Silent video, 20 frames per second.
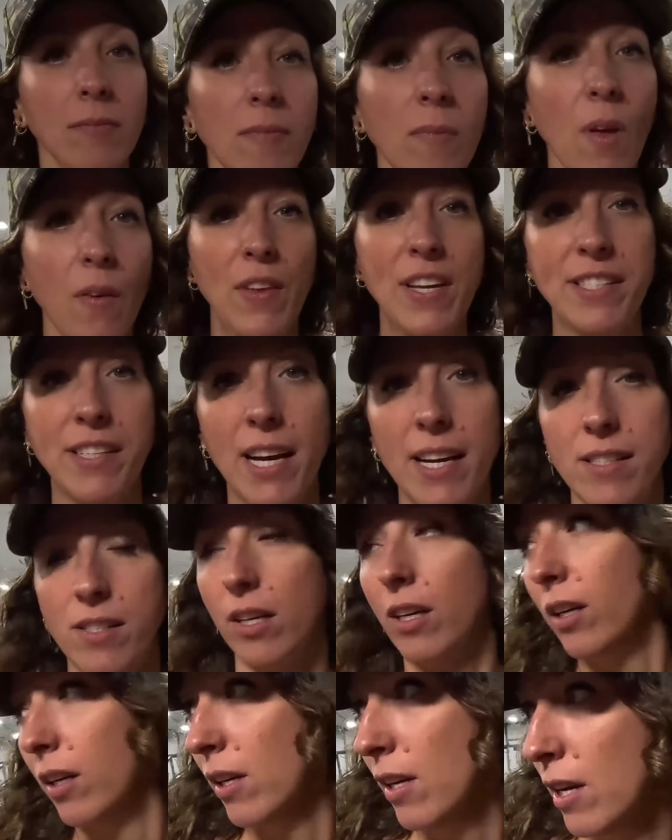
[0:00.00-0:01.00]
these guys
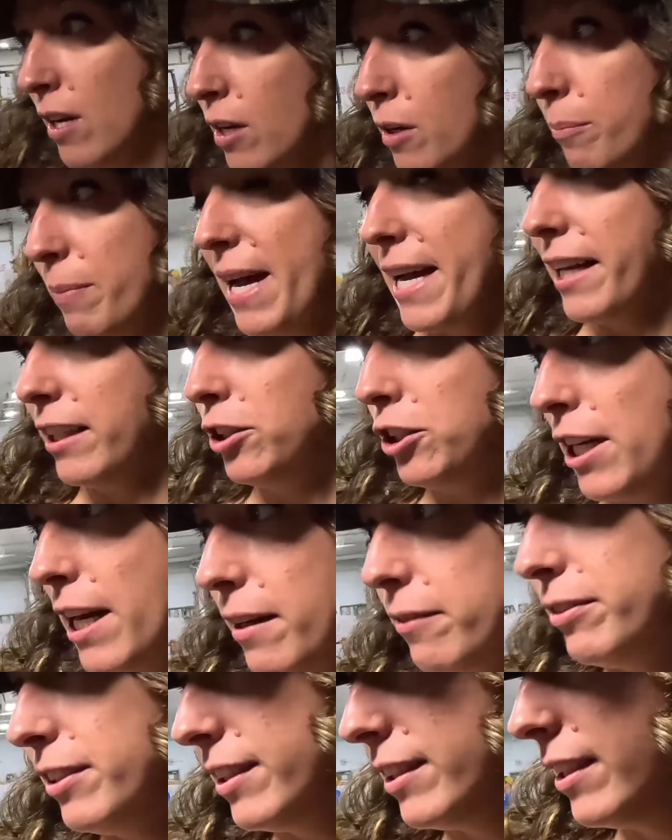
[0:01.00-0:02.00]
are bagging
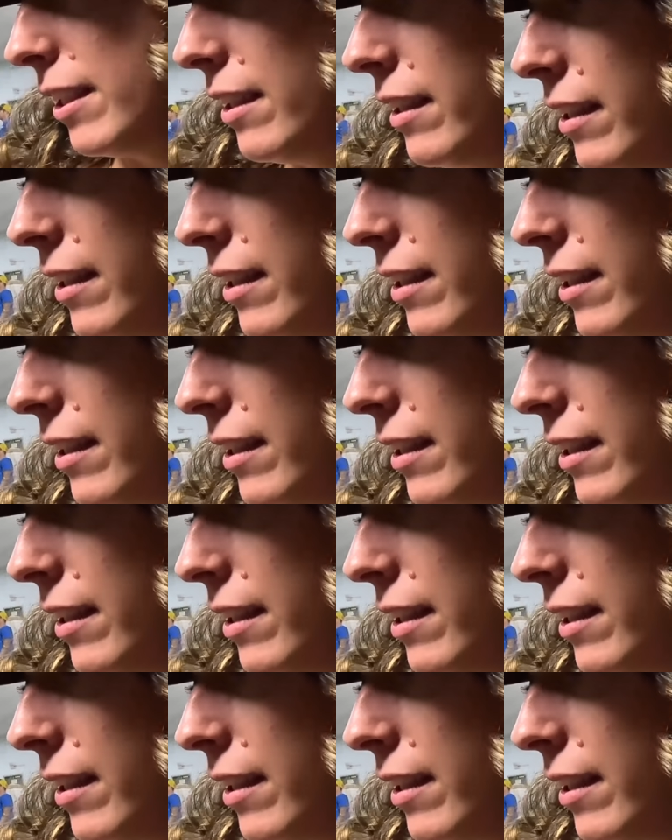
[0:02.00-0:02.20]
chefs.